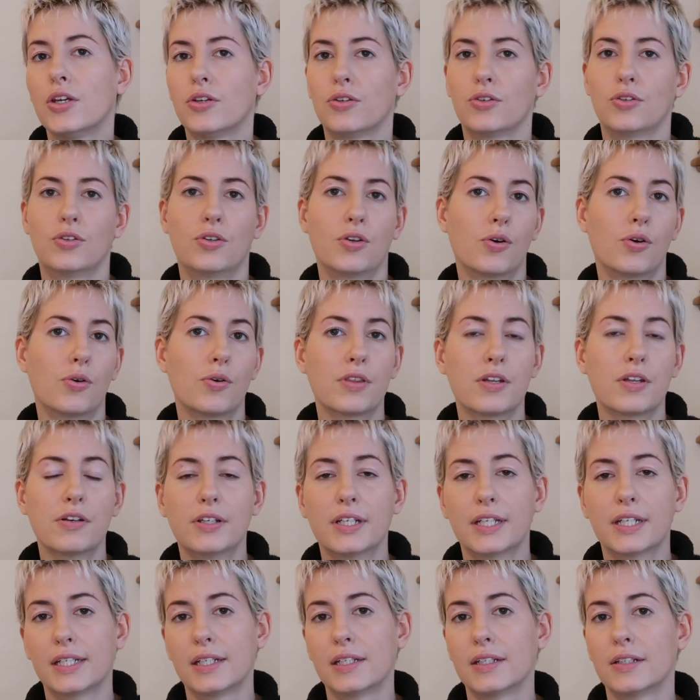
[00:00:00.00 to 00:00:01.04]
you know they're
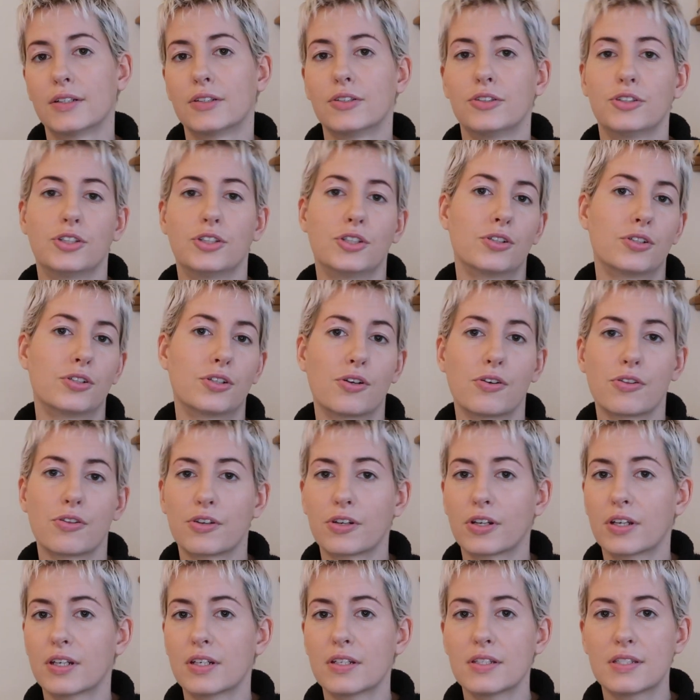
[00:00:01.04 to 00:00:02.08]
here, you know
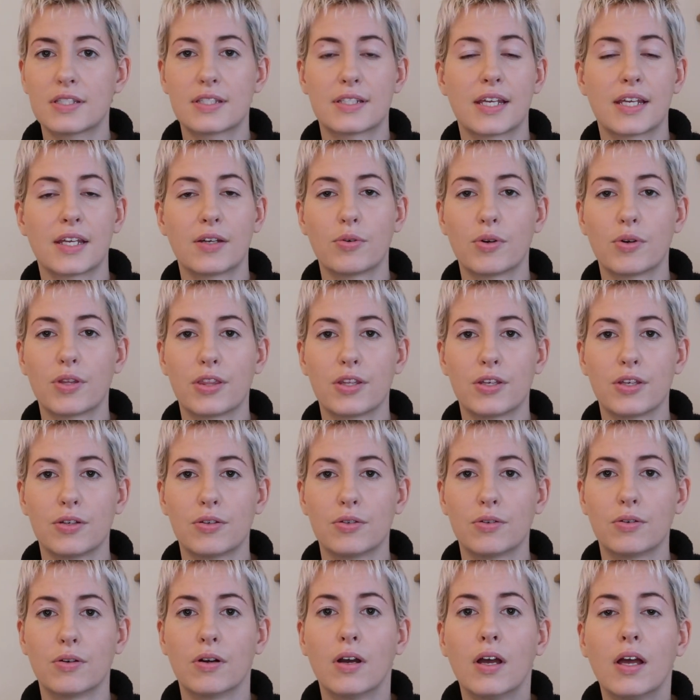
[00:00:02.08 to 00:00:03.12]
they're gonna stay with
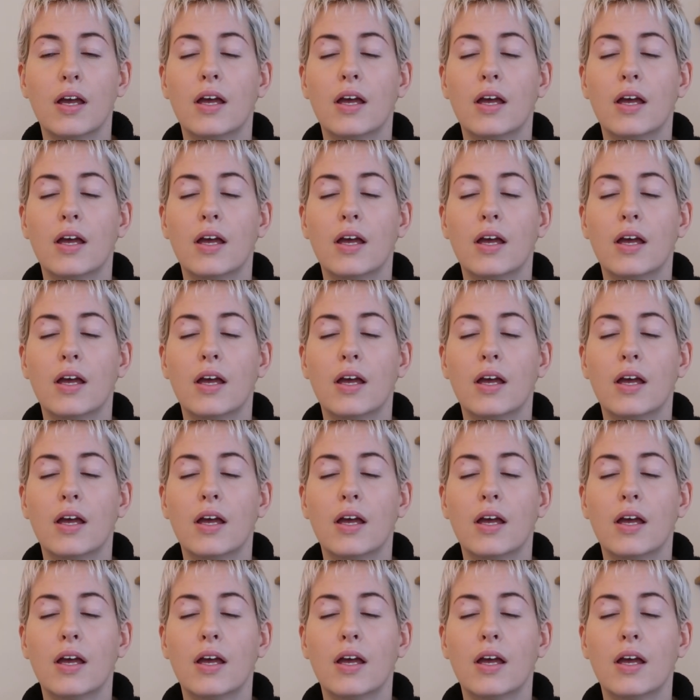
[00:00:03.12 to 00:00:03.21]
you.